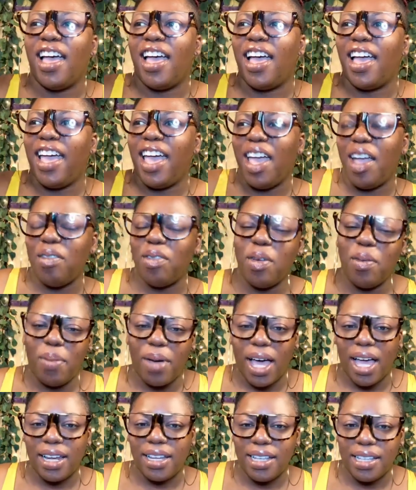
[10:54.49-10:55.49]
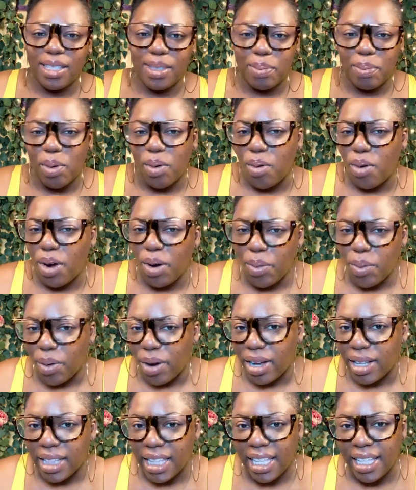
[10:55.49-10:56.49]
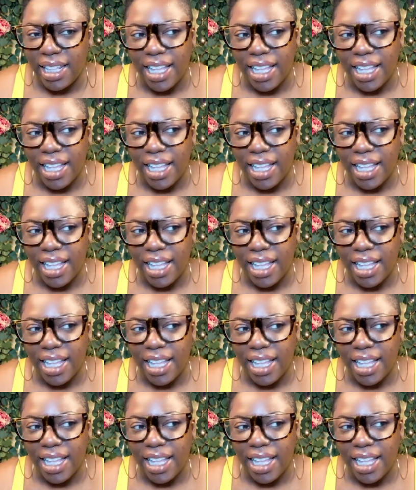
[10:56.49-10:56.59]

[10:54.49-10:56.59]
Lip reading: everybody is born worthy.